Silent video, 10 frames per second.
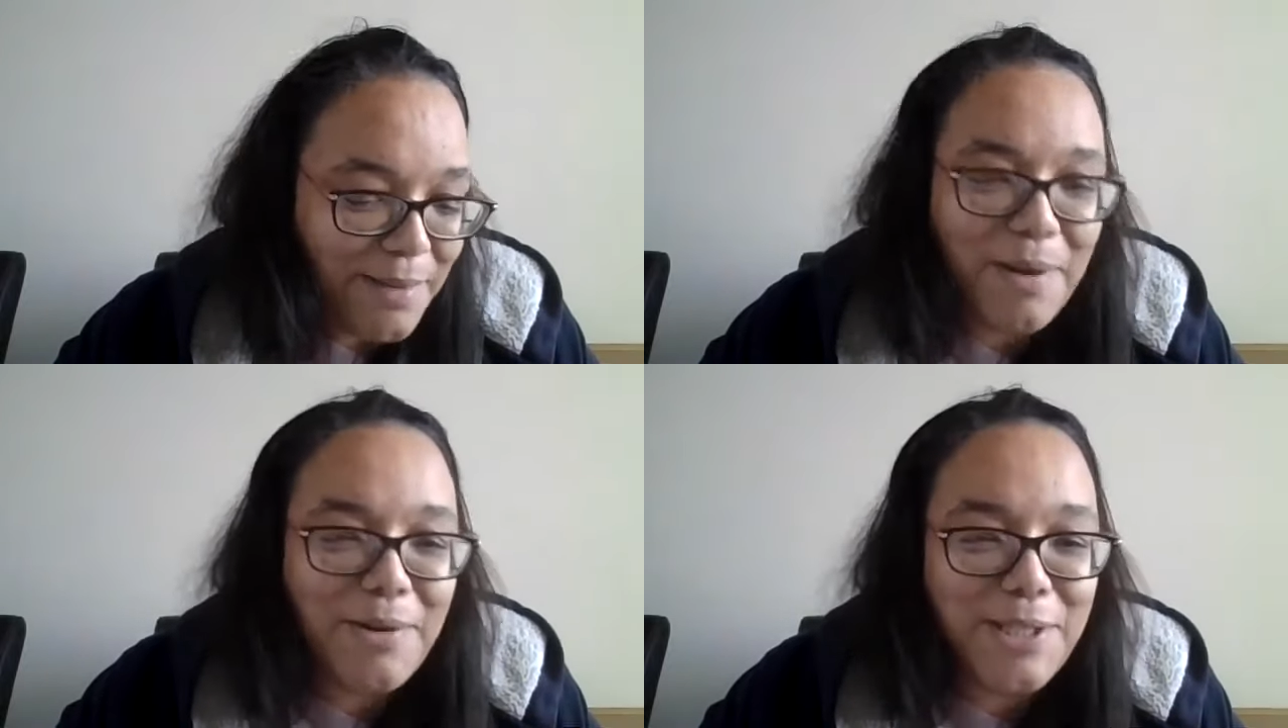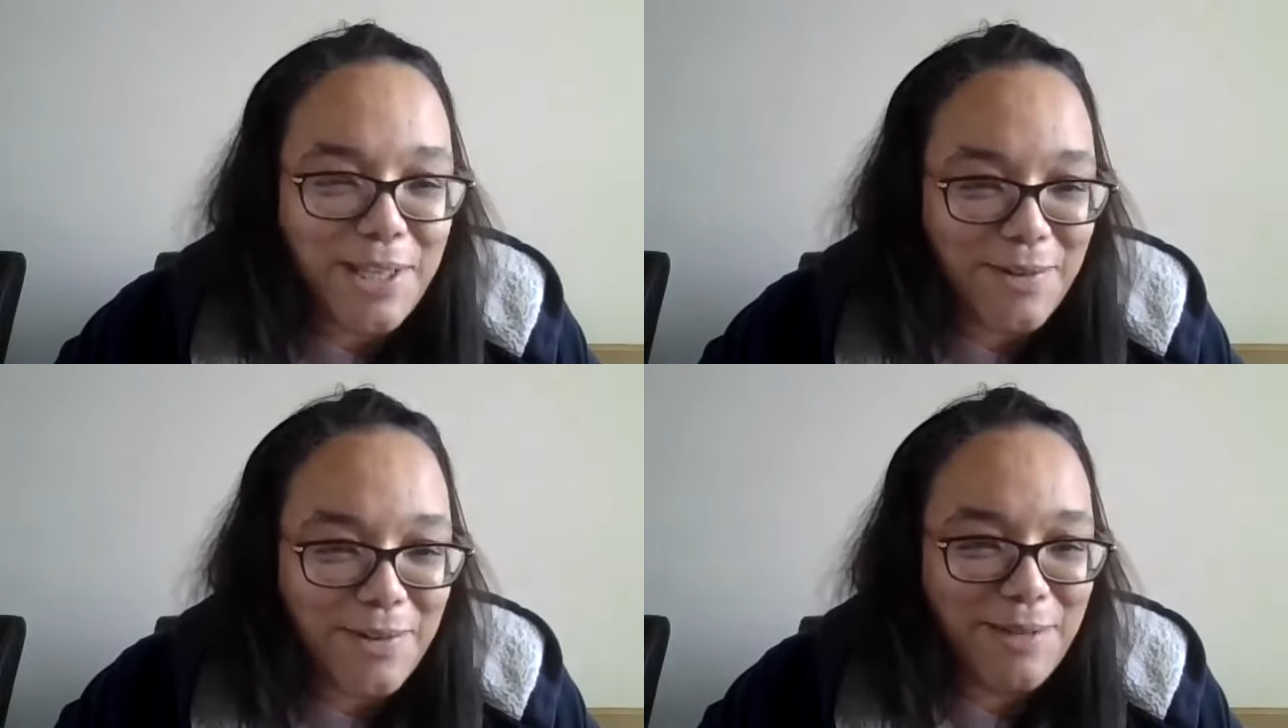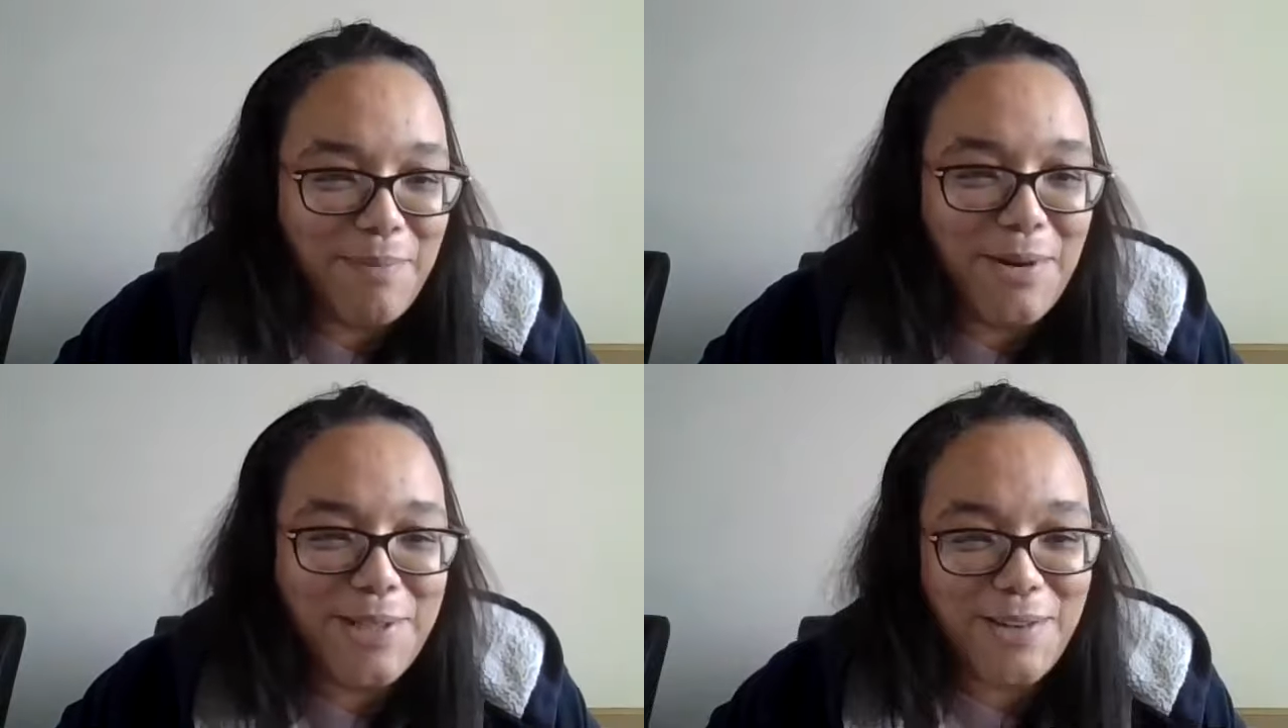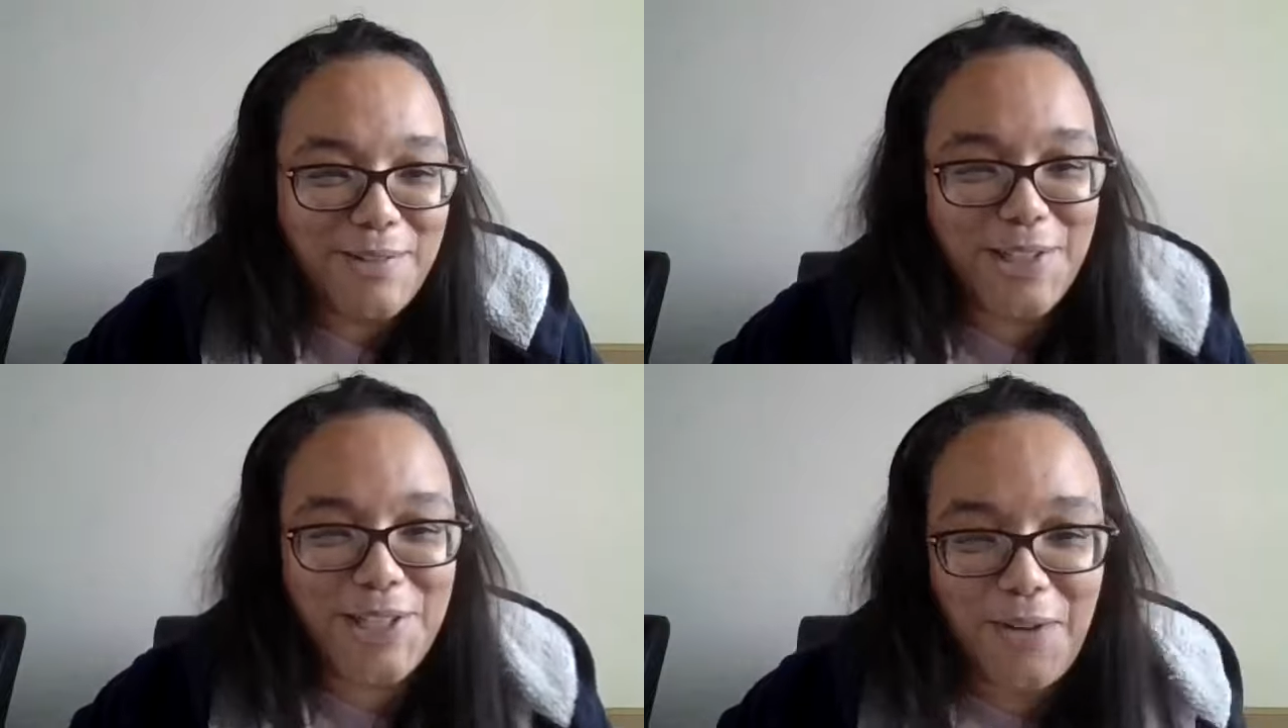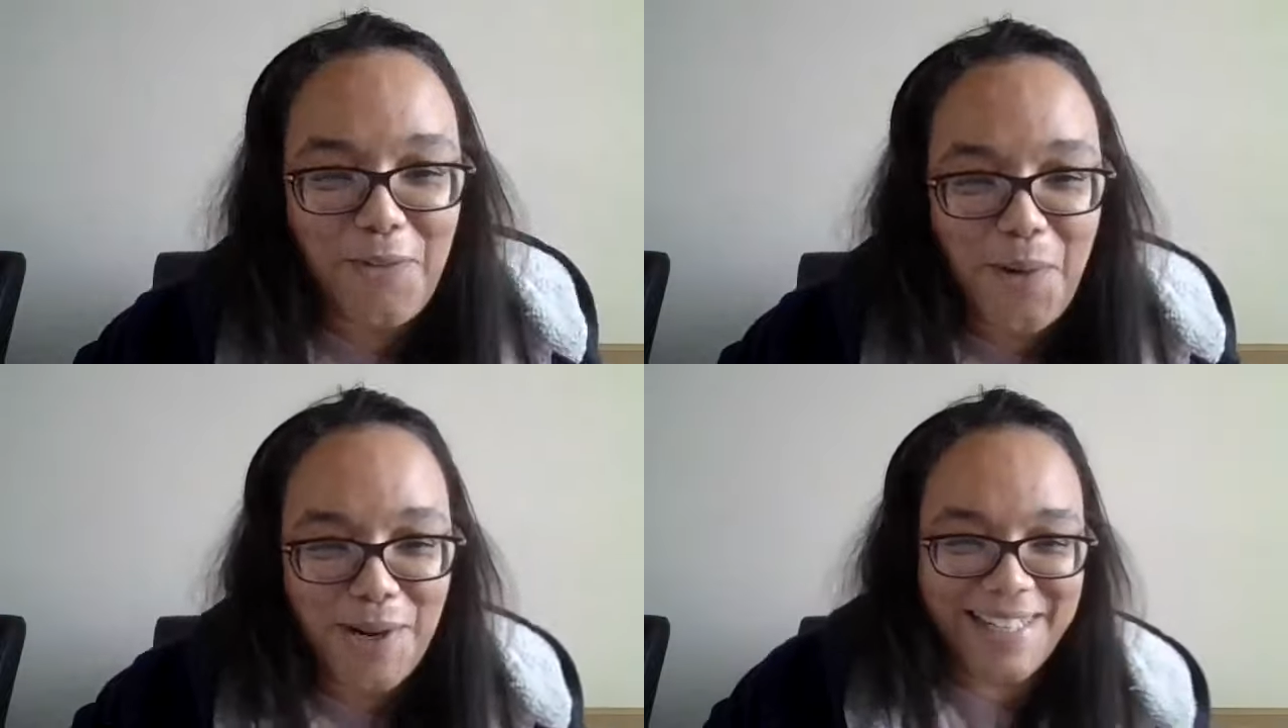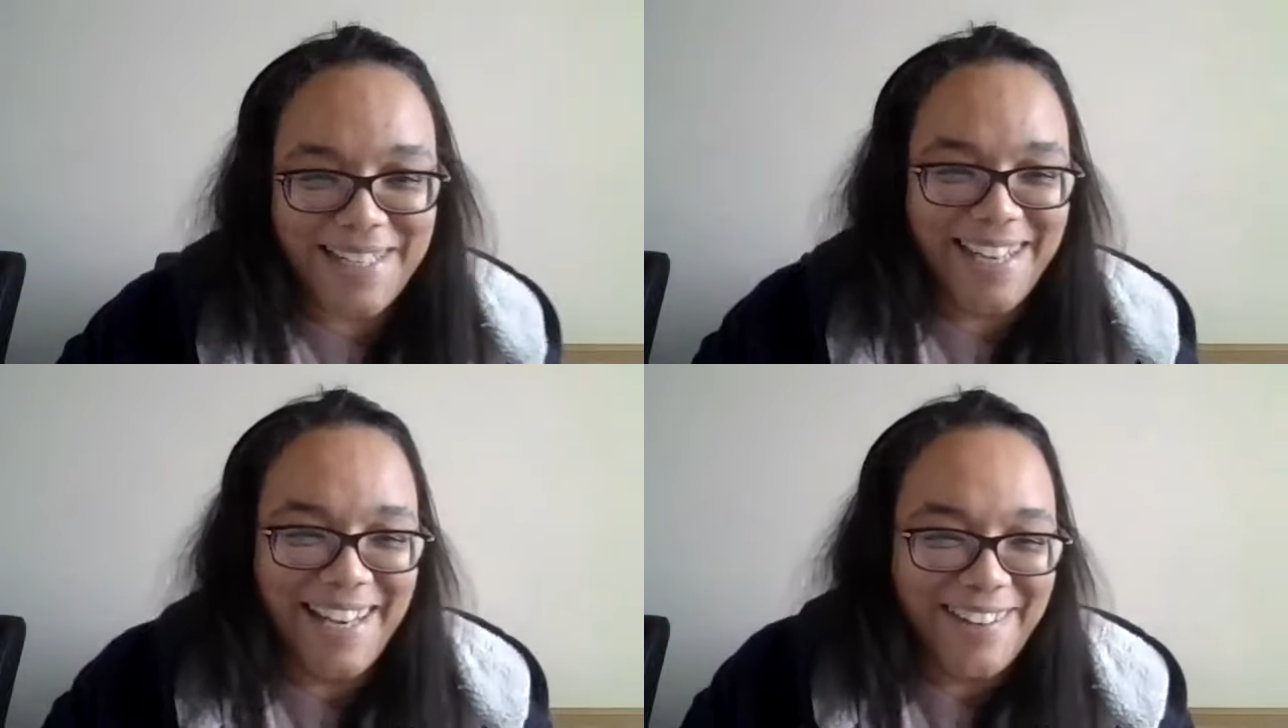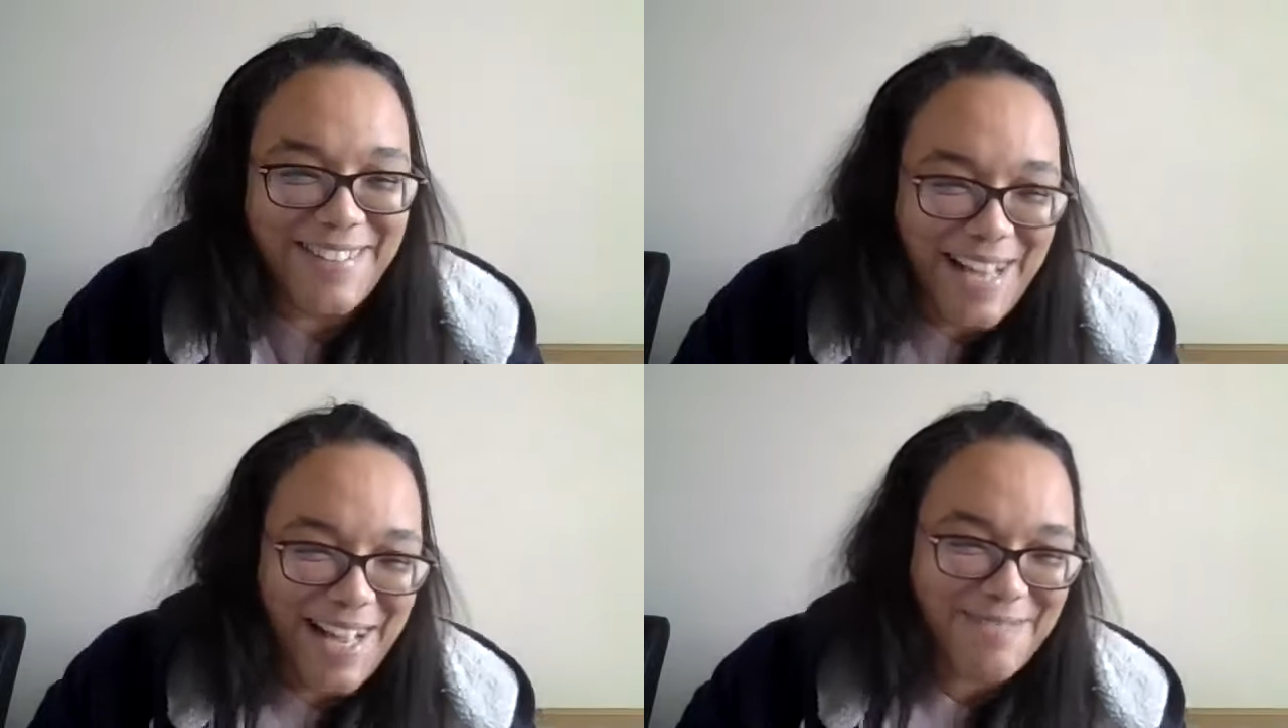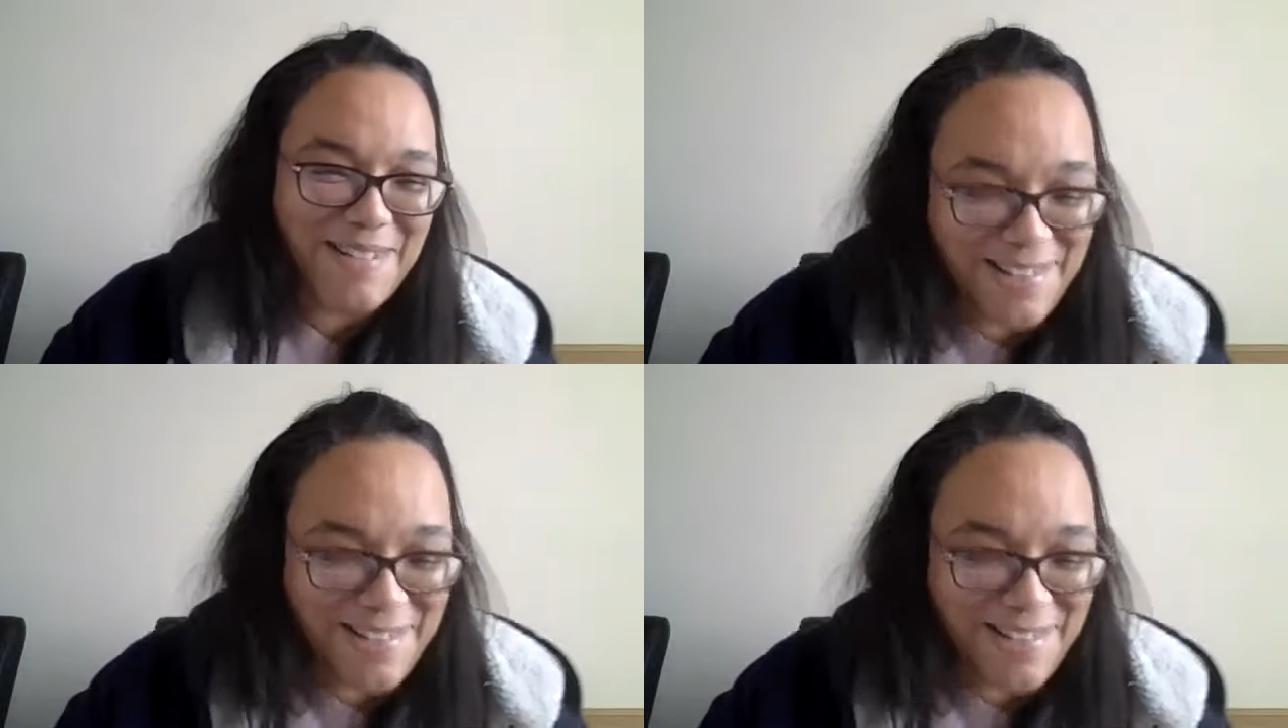Most don't achieve one in their lifetime,